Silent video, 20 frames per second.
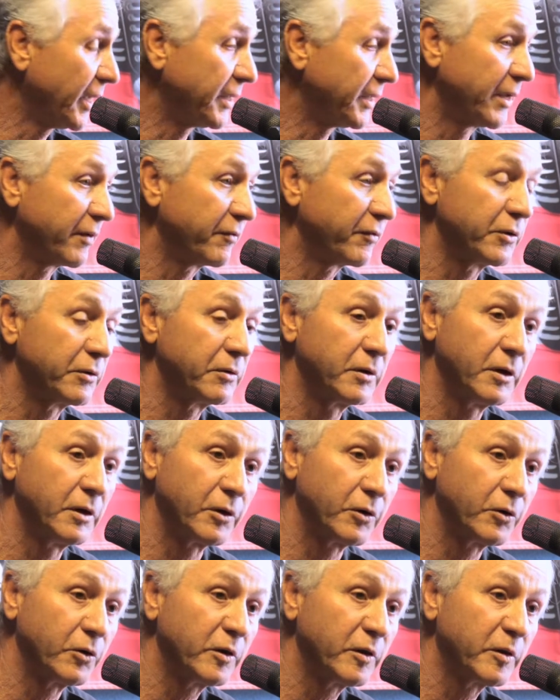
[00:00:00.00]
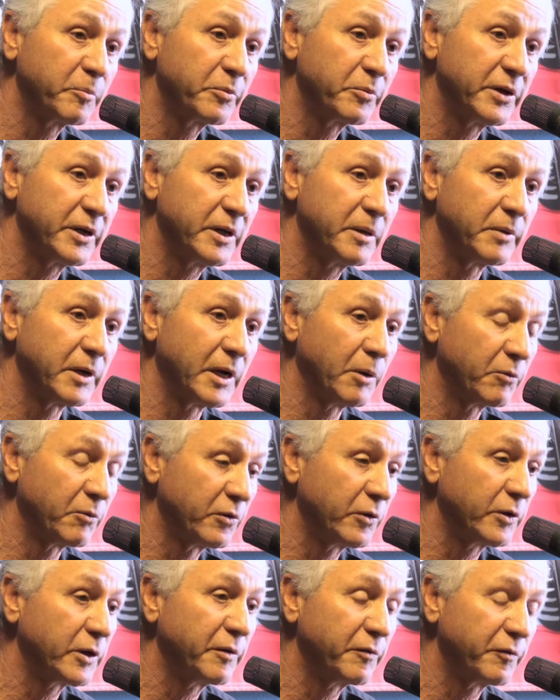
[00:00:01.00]
I'd never heard of the breed, but I
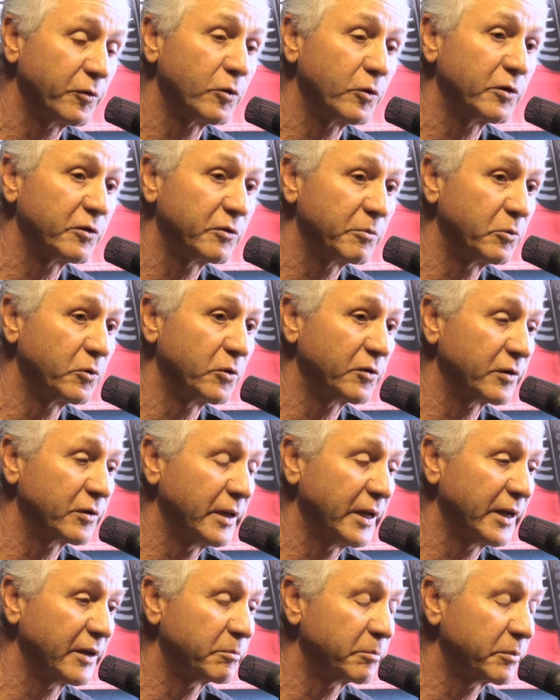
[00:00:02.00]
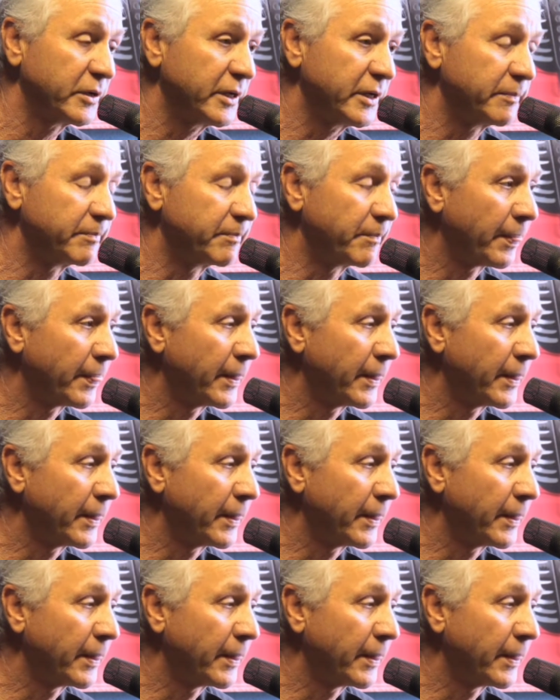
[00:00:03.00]
was looking for a sports class breed.